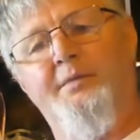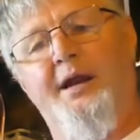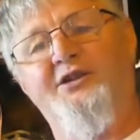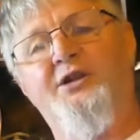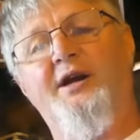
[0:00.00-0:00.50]
and
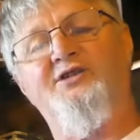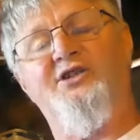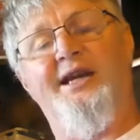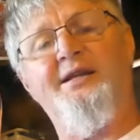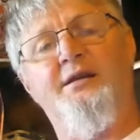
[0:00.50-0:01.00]
I said I'd
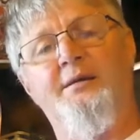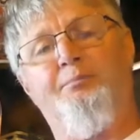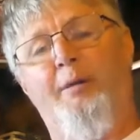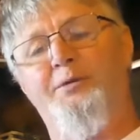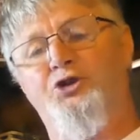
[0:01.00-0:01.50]
seen the
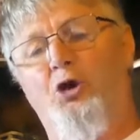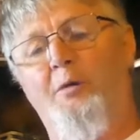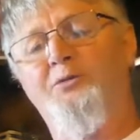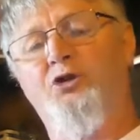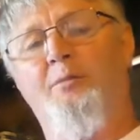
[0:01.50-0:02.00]
proper
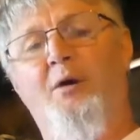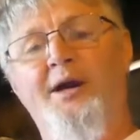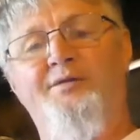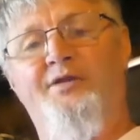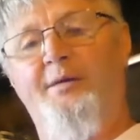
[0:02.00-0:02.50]
job, so I might
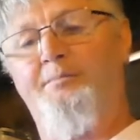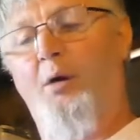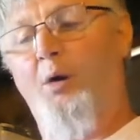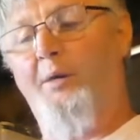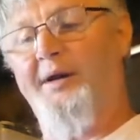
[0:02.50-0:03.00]

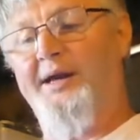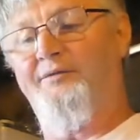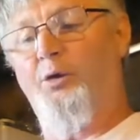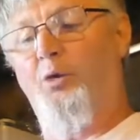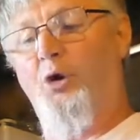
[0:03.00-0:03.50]
buy one, give
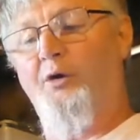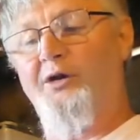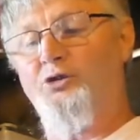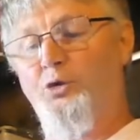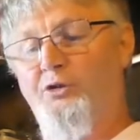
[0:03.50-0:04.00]
it a whirl, and I
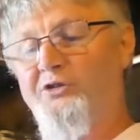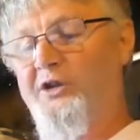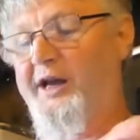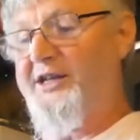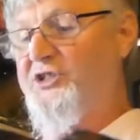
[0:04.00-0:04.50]
saw it
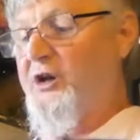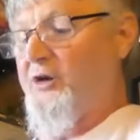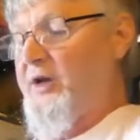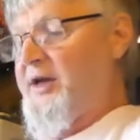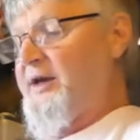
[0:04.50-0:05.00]
today.
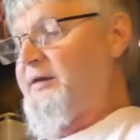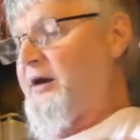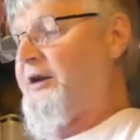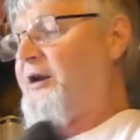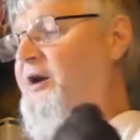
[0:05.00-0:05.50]
So
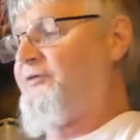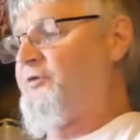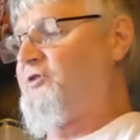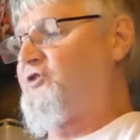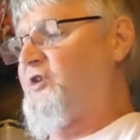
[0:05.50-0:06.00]
I don't know if
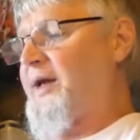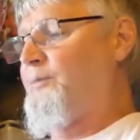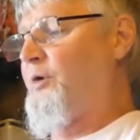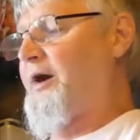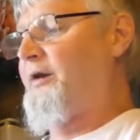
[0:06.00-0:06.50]
it's the same
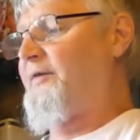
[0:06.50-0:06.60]
one.